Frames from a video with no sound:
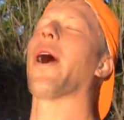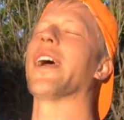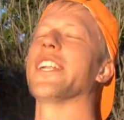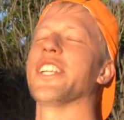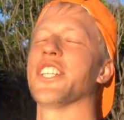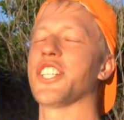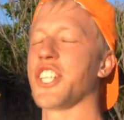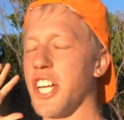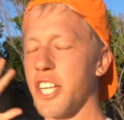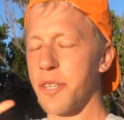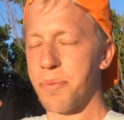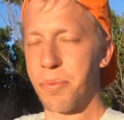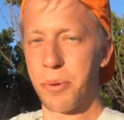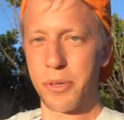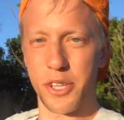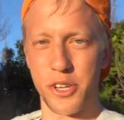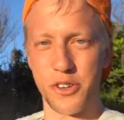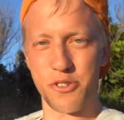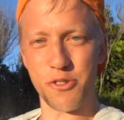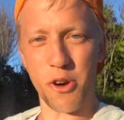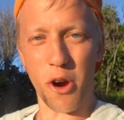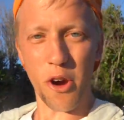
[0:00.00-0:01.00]
I just put
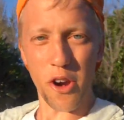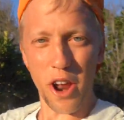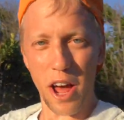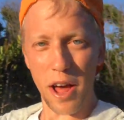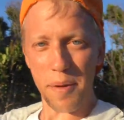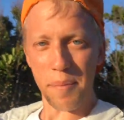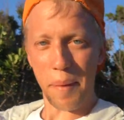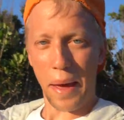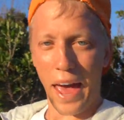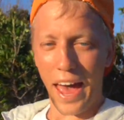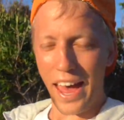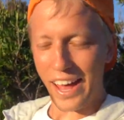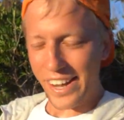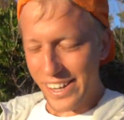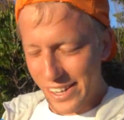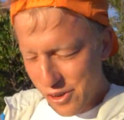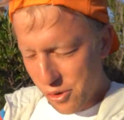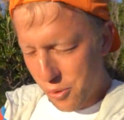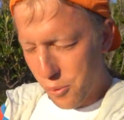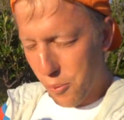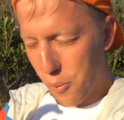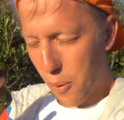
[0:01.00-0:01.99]
the drone up, and
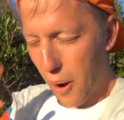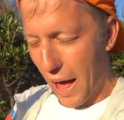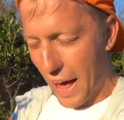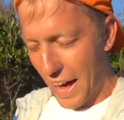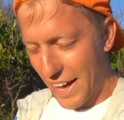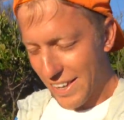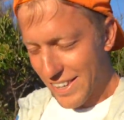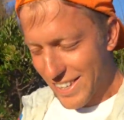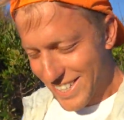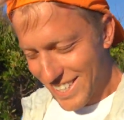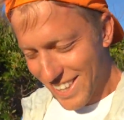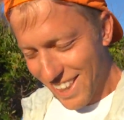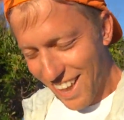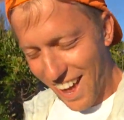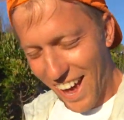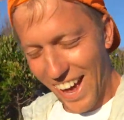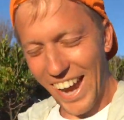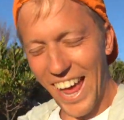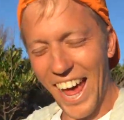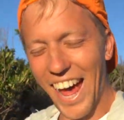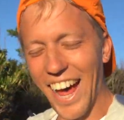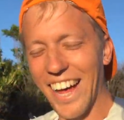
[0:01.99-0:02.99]
wow, this
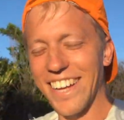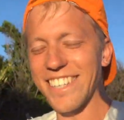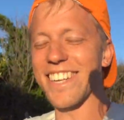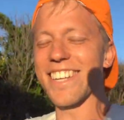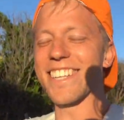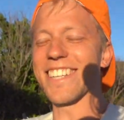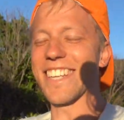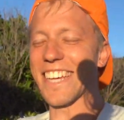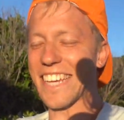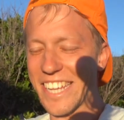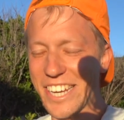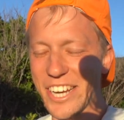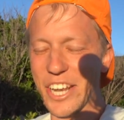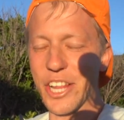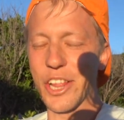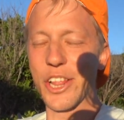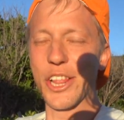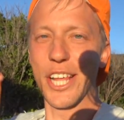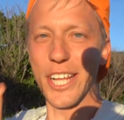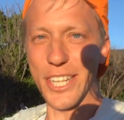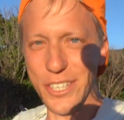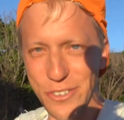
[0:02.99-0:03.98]
lighthouse is in
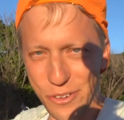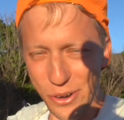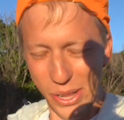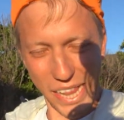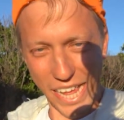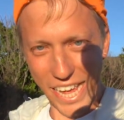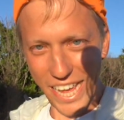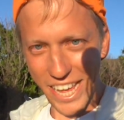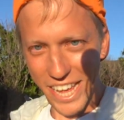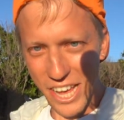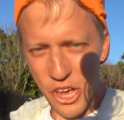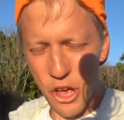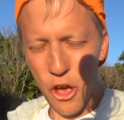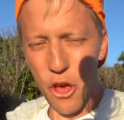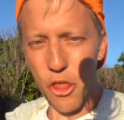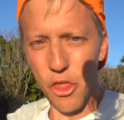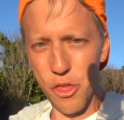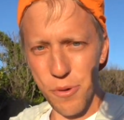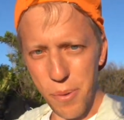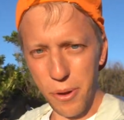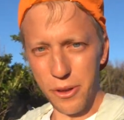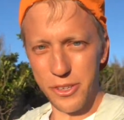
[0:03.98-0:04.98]
literally
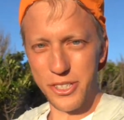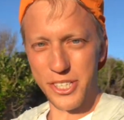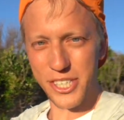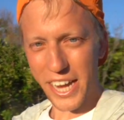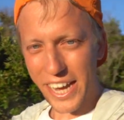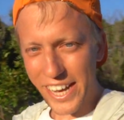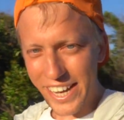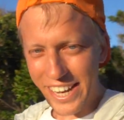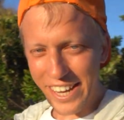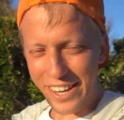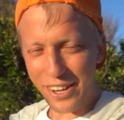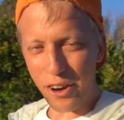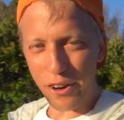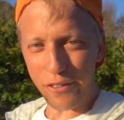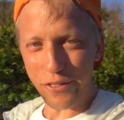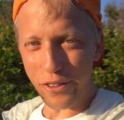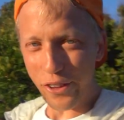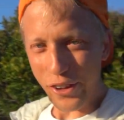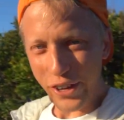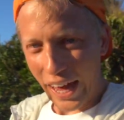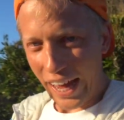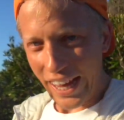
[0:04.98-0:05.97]
the most scenic of
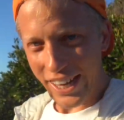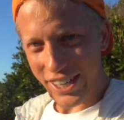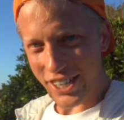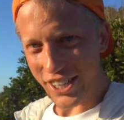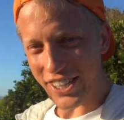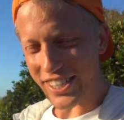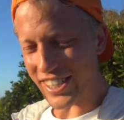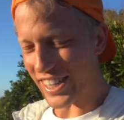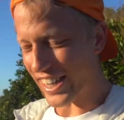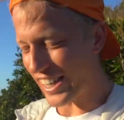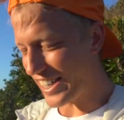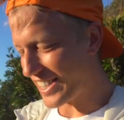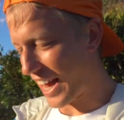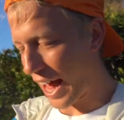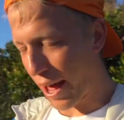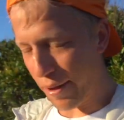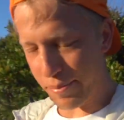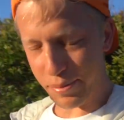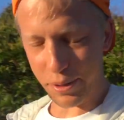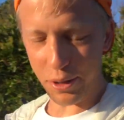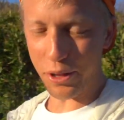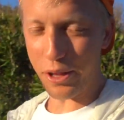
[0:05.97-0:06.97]
locations. It's
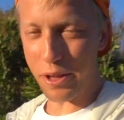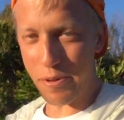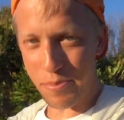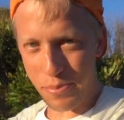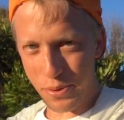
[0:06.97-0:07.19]
absolutely